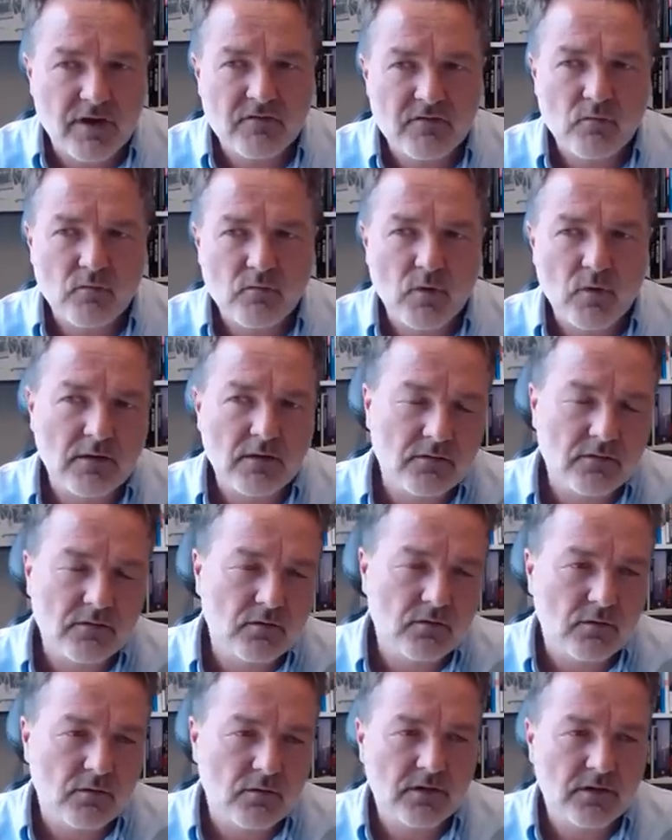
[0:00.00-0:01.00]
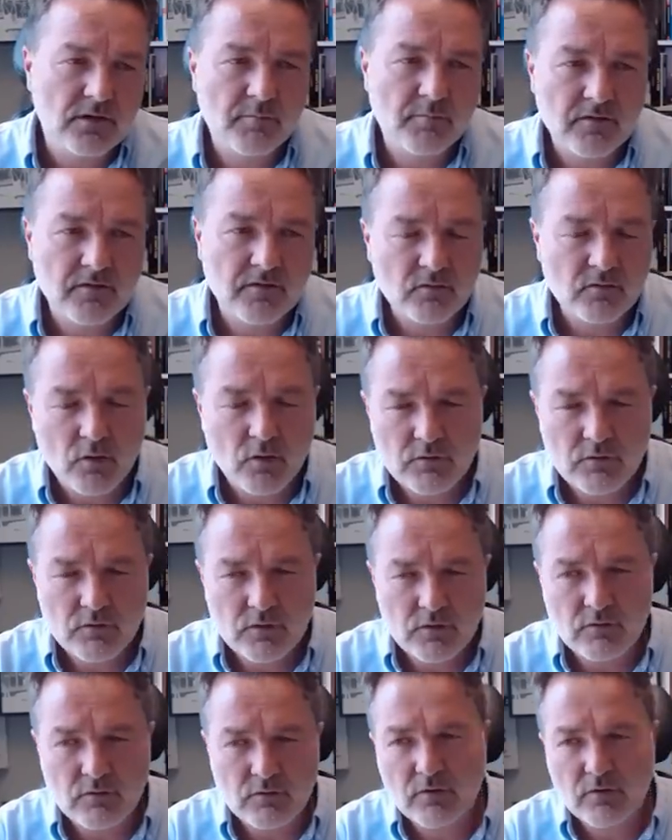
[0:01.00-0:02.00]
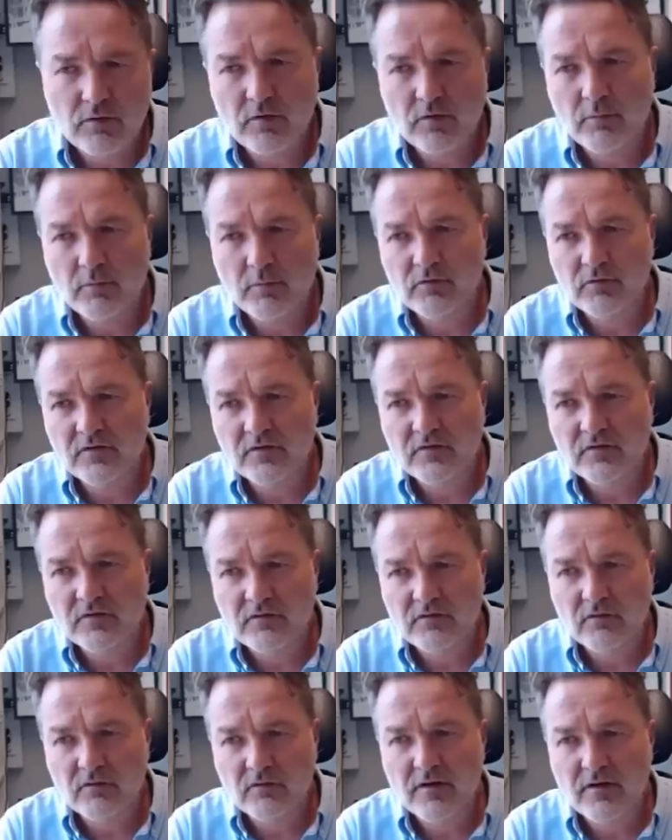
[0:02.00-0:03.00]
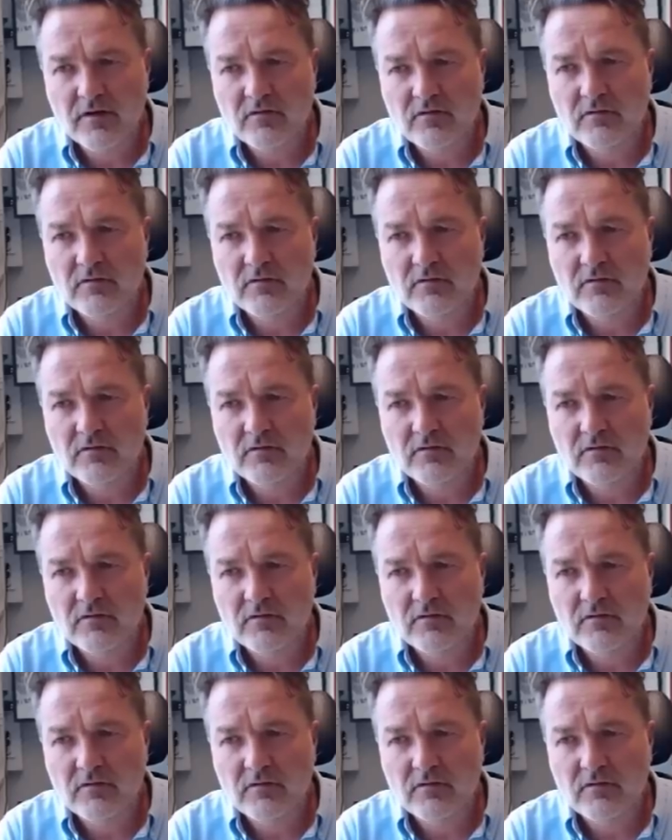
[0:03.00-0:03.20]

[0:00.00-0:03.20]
Well, you know, it depends on how you look upon disintegration.